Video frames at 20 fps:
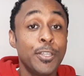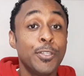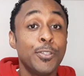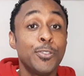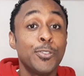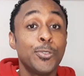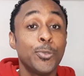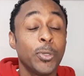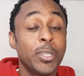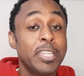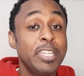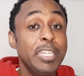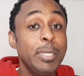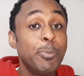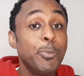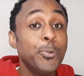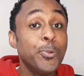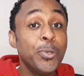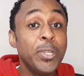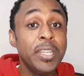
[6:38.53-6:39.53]
So keep
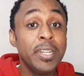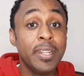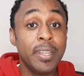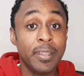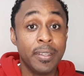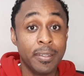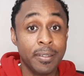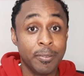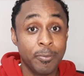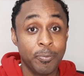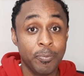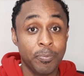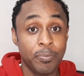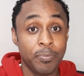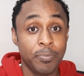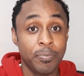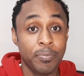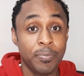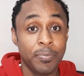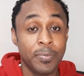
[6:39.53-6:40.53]
reading
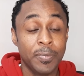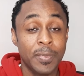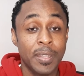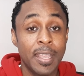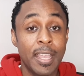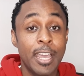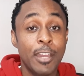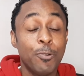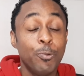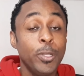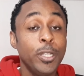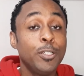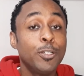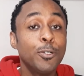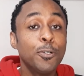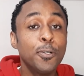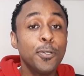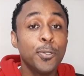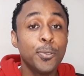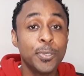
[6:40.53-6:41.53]
and read
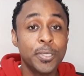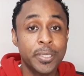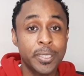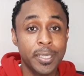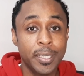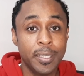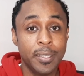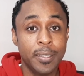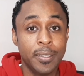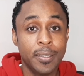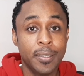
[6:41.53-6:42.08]
closely,